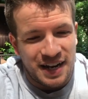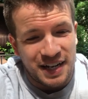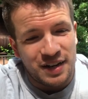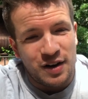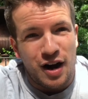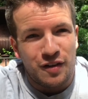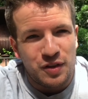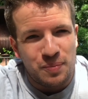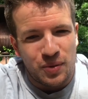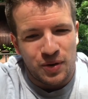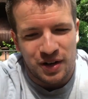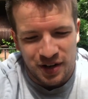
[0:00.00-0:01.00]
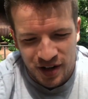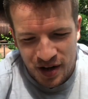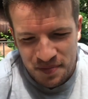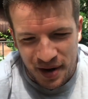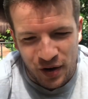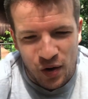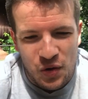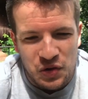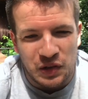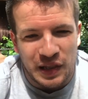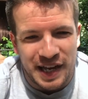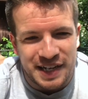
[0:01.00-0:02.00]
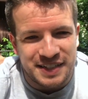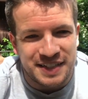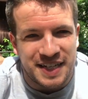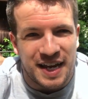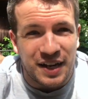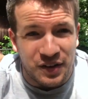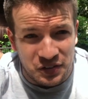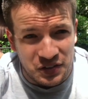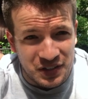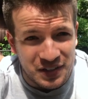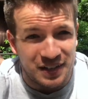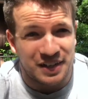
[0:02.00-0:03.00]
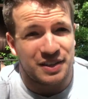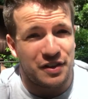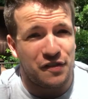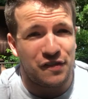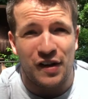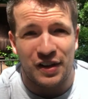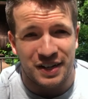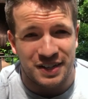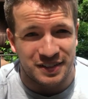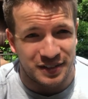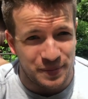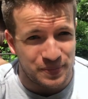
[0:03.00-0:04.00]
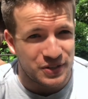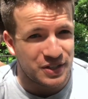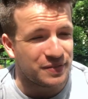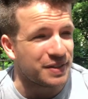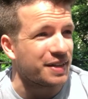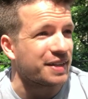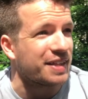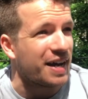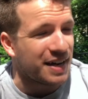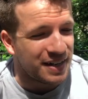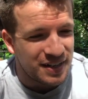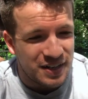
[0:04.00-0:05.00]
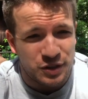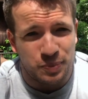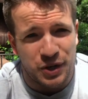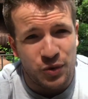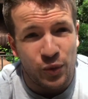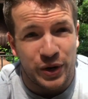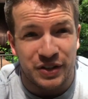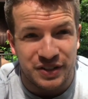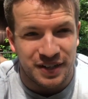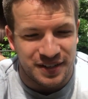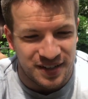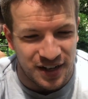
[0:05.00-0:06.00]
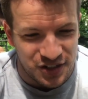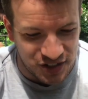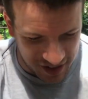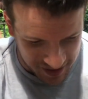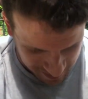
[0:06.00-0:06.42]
and I get off the board, my whole legs tingle like they've fallen asleep or something like that. It's a pretty weird sensation.